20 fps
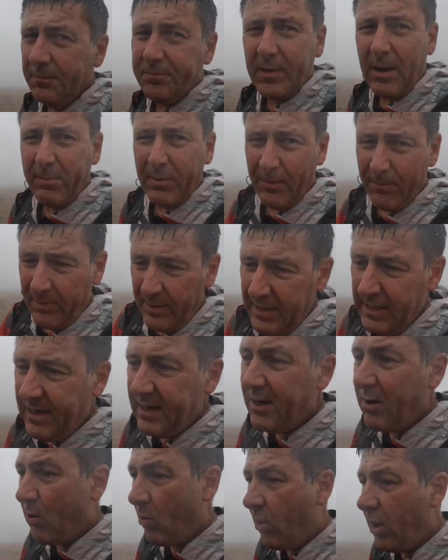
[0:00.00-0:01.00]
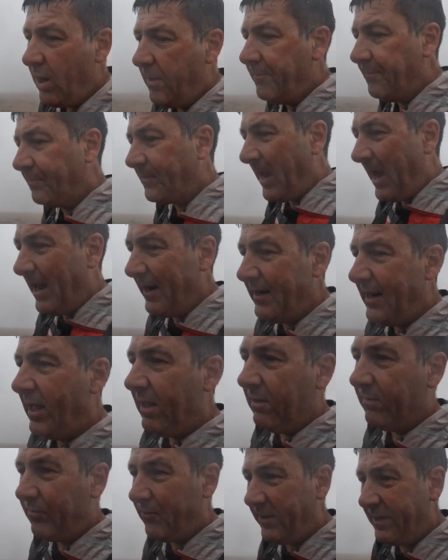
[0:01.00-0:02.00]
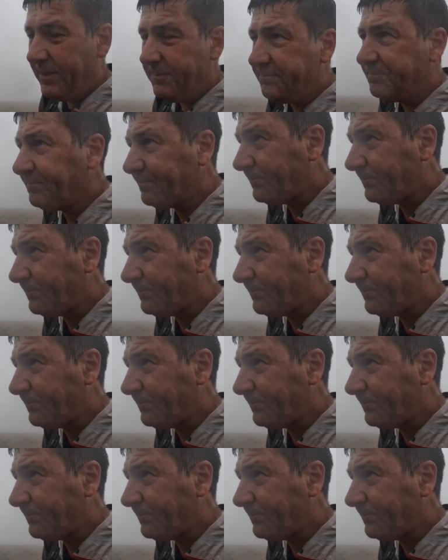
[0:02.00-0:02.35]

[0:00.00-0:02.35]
I'm completely handheld free,